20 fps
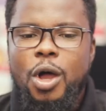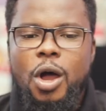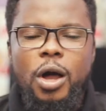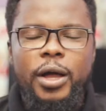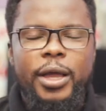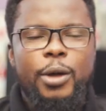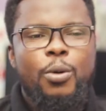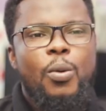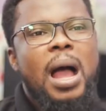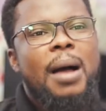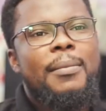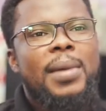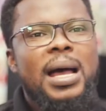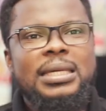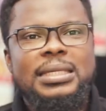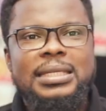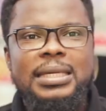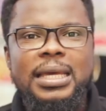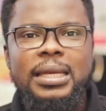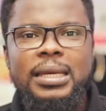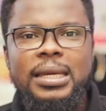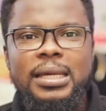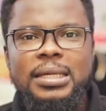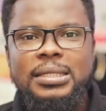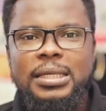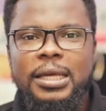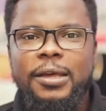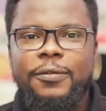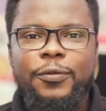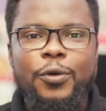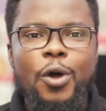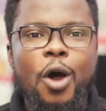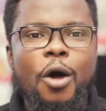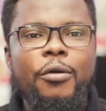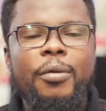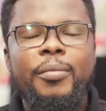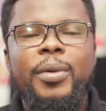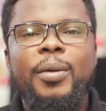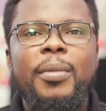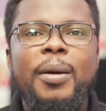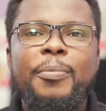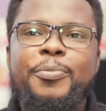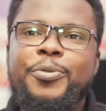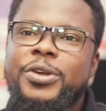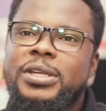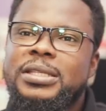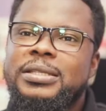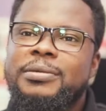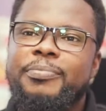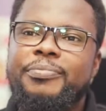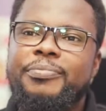Okay, why am I saying this? If you all remember Prison